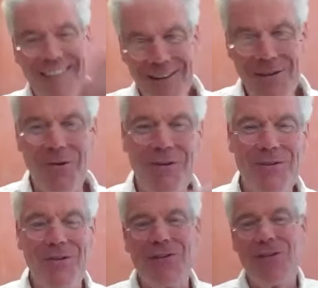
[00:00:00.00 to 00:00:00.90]
and
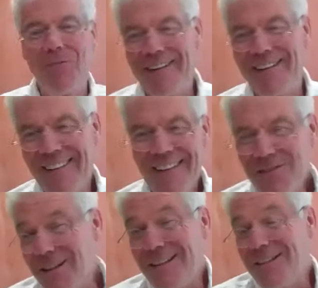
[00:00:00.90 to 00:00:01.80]
260 million.
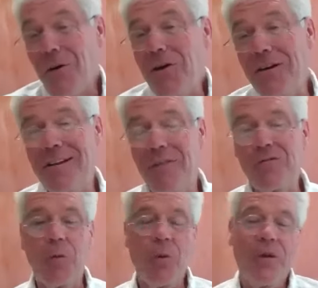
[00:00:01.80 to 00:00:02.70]
So that's how I got
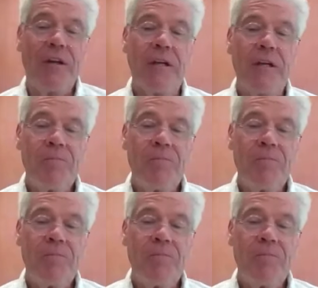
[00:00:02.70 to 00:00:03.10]
comfortable with it.